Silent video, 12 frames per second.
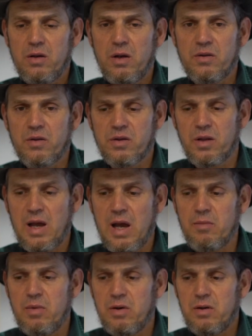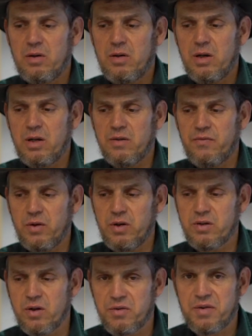It's a slab, and the
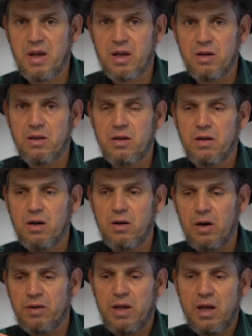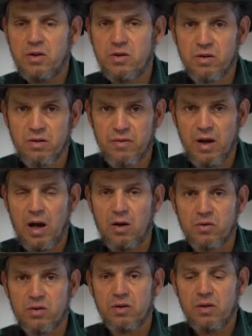footings are thickened around the edges of the
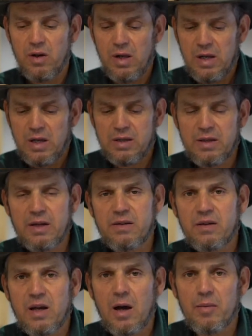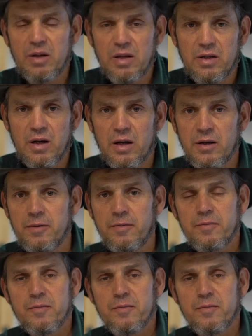house. That's commonly done